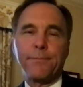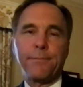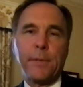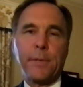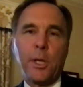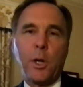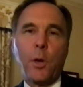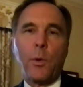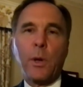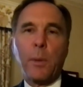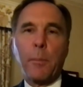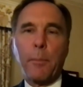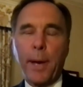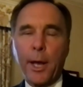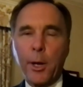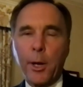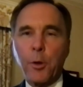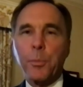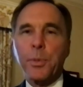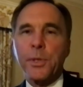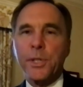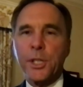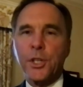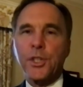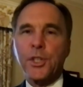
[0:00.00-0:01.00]
you know, in a better
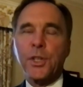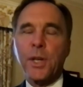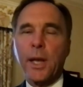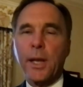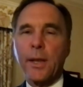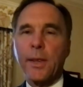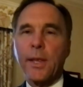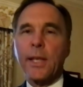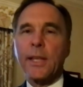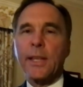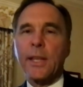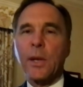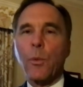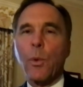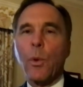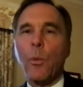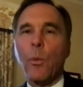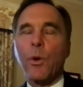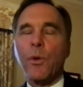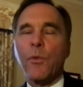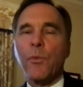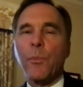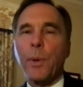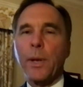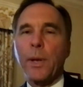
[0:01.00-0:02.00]
position, I think, than we
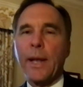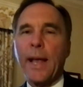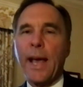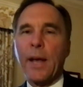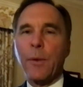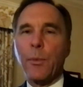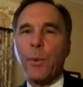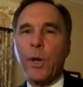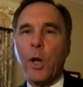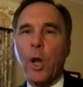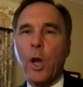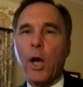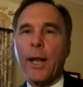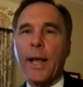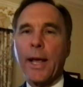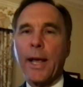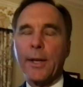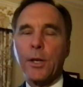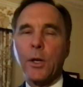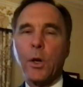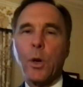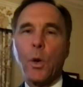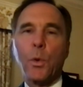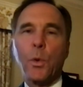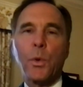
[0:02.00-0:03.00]
would have been had we not had
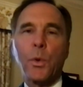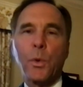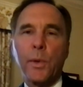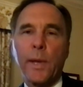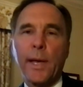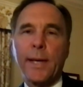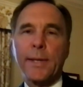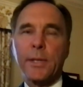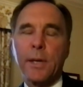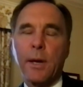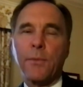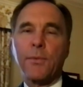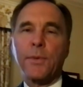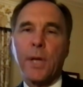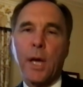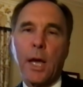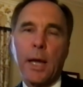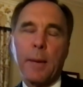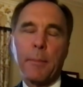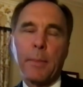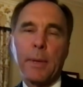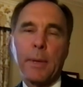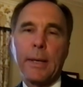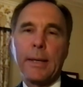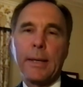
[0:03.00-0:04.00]
to go through that tough time.